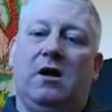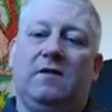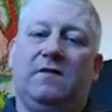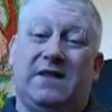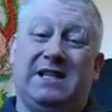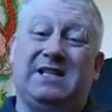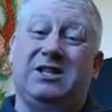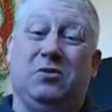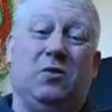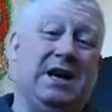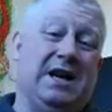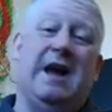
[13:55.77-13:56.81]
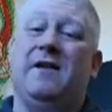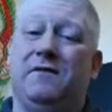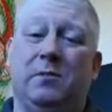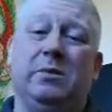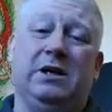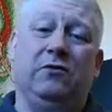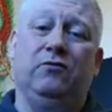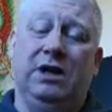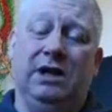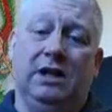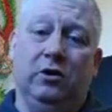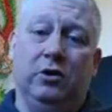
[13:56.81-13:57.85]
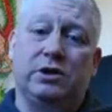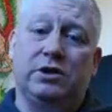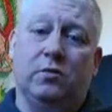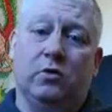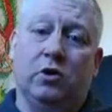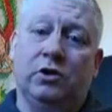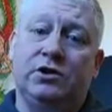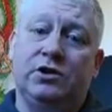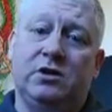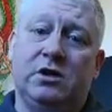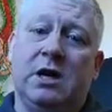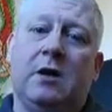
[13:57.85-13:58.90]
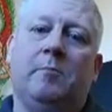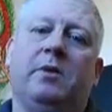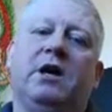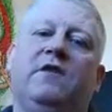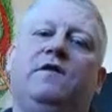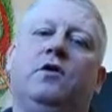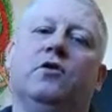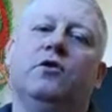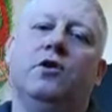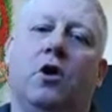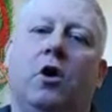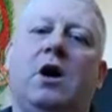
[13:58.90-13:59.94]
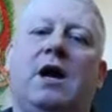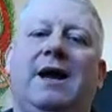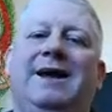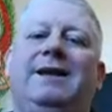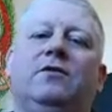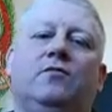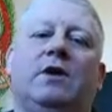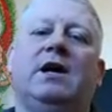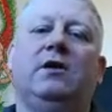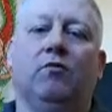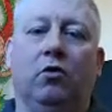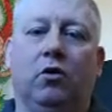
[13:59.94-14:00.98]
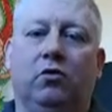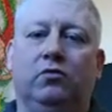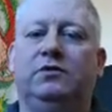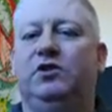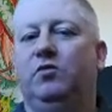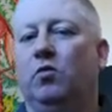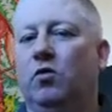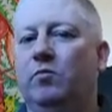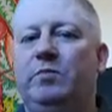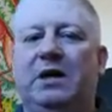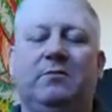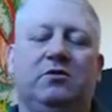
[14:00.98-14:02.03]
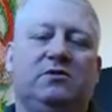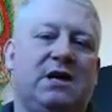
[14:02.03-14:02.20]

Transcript: This is the one that everybody really looks towards, but if you're not in the right role, you won't be able to